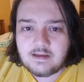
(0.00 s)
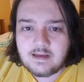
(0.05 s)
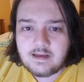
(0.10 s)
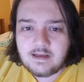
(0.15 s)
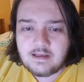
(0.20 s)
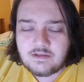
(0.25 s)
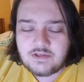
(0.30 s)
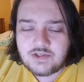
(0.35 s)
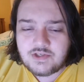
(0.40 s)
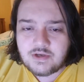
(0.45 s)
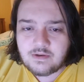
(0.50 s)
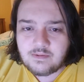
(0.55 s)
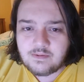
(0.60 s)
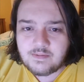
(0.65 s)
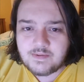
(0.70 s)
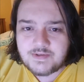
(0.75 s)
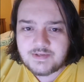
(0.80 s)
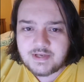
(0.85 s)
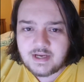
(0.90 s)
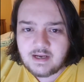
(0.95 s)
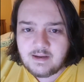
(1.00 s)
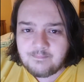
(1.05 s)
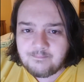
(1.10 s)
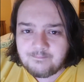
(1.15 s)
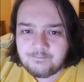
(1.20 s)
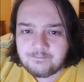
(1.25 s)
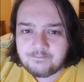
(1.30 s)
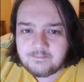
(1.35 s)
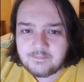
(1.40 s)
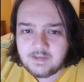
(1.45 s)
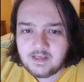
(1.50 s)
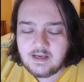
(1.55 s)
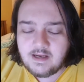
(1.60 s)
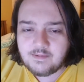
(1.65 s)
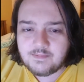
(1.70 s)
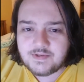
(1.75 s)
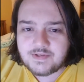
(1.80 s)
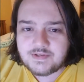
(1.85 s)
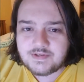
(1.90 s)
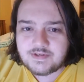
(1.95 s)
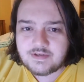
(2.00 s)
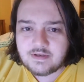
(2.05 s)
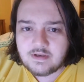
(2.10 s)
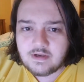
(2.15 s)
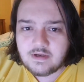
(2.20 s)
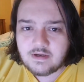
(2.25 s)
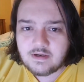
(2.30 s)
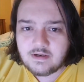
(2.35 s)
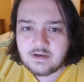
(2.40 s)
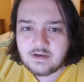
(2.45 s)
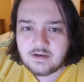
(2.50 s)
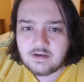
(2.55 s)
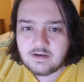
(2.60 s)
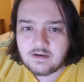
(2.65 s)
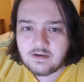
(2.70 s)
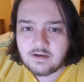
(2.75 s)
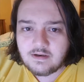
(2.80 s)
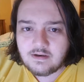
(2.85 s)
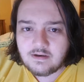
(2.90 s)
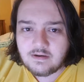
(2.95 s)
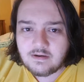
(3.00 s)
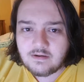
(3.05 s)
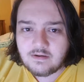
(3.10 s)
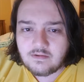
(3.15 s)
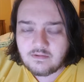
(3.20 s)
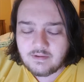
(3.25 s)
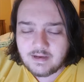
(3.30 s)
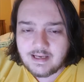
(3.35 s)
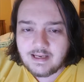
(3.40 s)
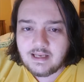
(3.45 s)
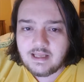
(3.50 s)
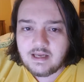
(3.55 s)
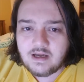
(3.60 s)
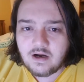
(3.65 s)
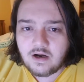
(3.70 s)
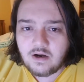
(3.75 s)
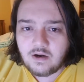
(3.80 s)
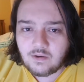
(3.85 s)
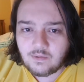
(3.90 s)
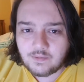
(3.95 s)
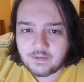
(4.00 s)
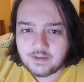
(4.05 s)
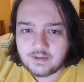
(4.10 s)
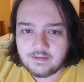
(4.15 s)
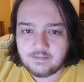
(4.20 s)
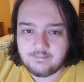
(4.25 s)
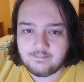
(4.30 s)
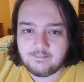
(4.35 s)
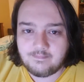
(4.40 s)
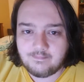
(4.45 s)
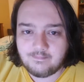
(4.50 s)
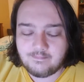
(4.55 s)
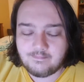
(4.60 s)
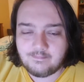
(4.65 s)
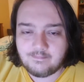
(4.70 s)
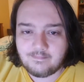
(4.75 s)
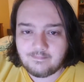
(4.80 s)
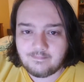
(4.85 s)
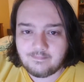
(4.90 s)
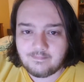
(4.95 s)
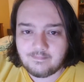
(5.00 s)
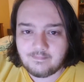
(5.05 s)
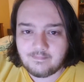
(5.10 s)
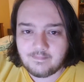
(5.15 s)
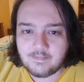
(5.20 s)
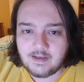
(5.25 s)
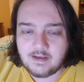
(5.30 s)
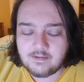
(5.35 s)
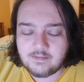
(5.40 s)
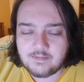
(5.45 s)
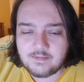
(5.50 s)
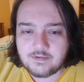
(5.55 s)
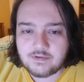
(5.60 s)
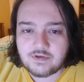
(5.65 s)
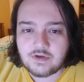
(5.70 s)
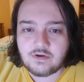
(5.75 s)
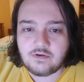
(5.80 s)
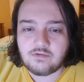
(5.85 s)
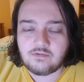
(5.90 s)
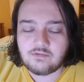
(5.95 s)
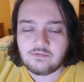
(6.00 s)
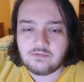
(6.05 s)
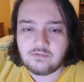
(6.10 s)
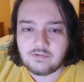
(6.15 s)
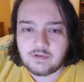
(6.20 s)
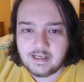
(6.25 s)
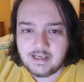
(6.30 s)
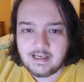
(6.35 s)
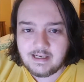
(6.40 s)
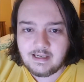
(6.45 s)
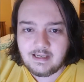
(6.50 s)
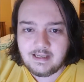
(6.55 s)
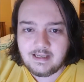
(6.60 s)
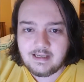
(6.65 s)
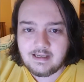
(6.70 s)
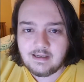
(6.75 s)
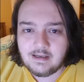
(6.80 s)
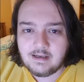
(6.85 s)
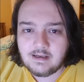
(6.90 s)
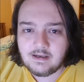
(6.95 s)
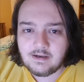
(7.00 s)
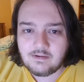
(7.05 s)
And so it was, it was really cold. It was really